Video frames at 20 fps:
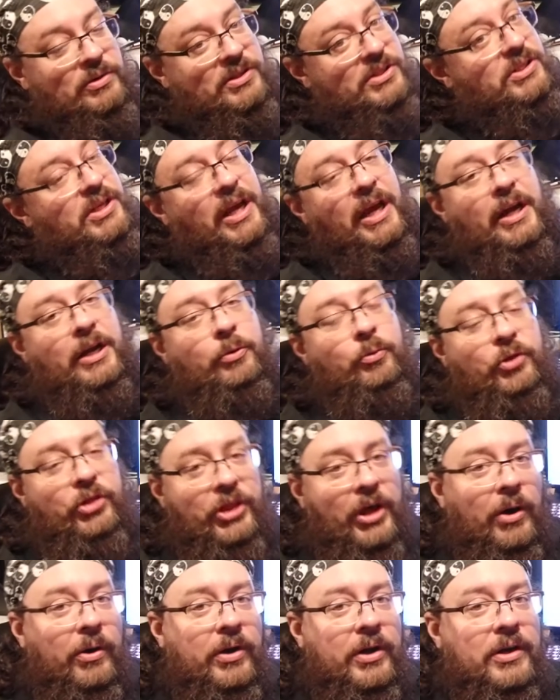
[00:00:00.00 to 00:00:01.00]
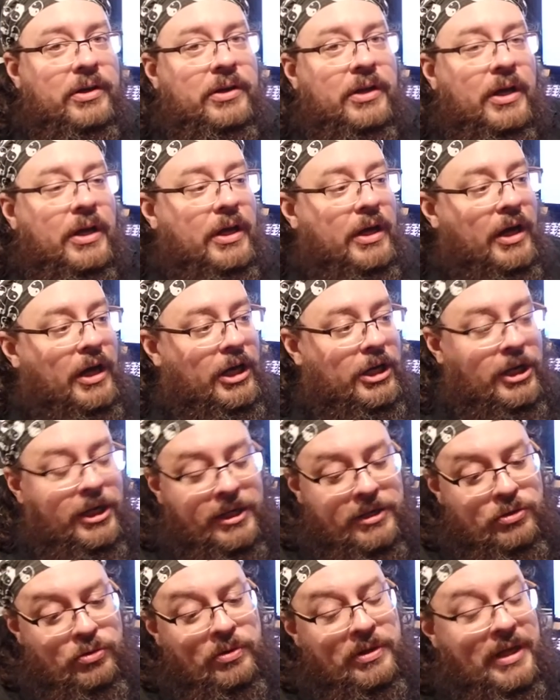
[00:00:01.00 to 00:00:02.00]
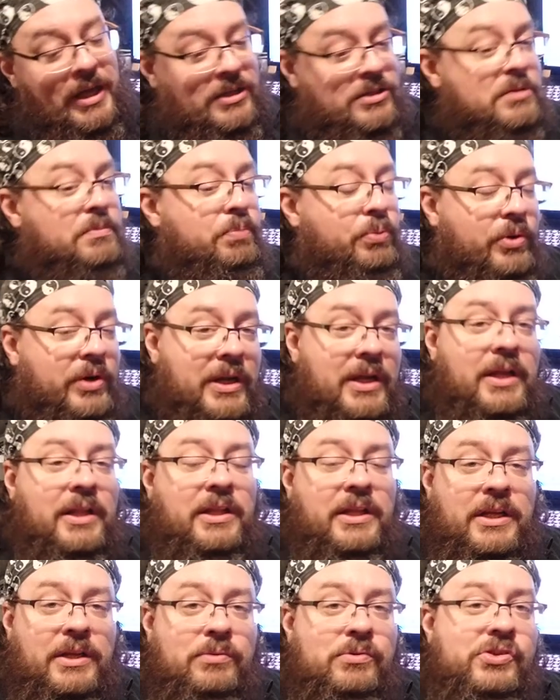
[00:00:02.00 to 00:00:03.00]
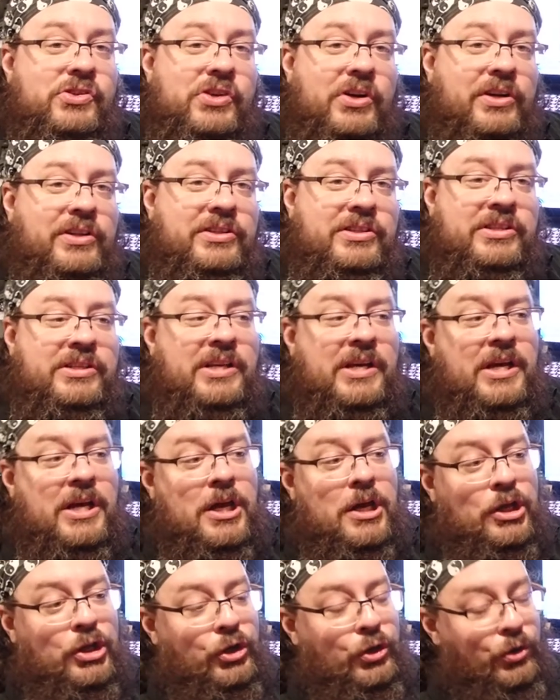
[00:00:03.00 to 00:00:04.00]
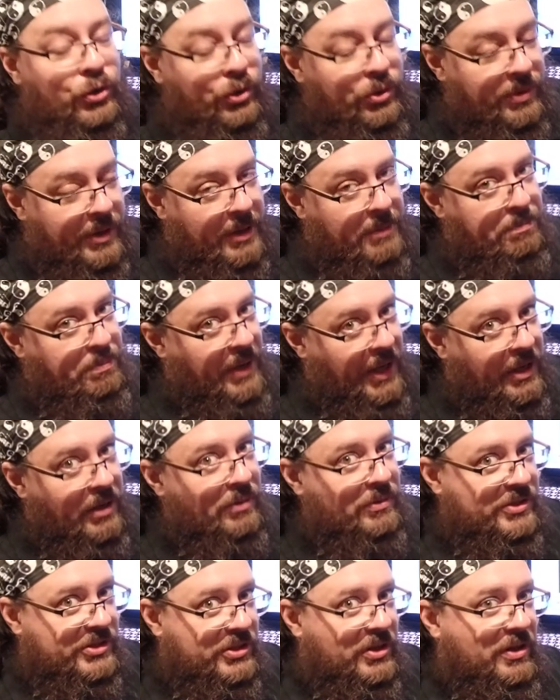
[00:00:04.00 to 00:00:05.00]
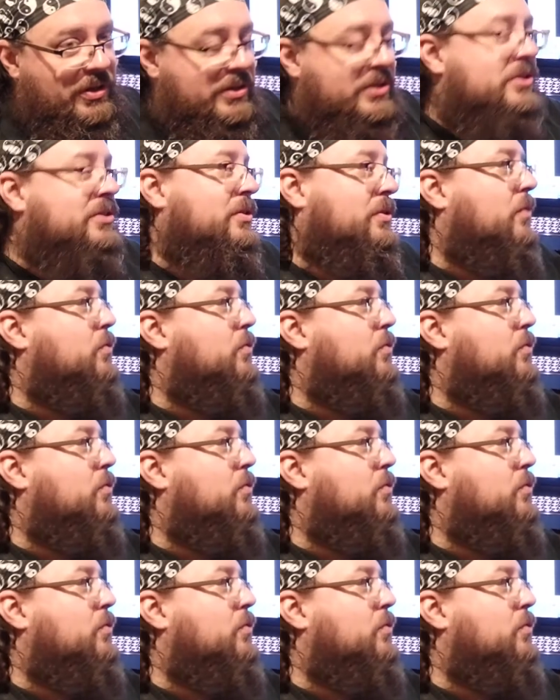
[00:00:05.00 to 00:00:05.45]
the scanning without it. You can get some pretty clean results. You do get better results